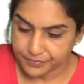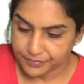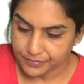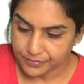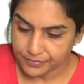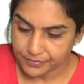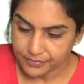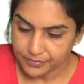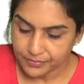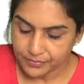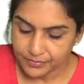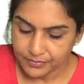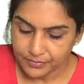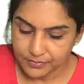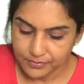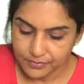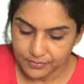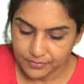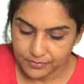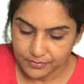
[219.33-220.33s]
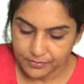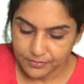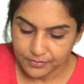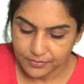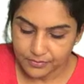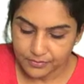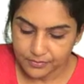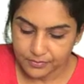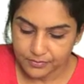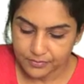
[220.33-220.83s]

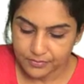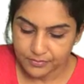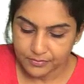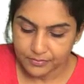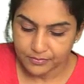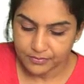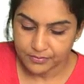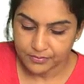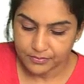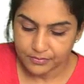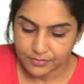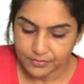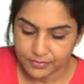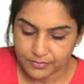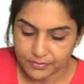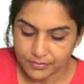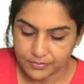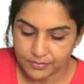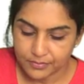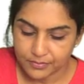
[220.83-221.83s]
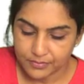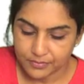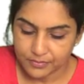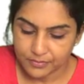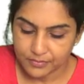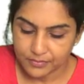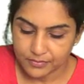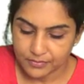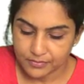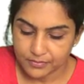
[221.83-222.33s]

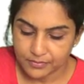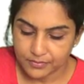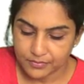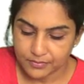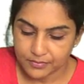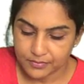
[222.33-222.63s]
(no one is talking)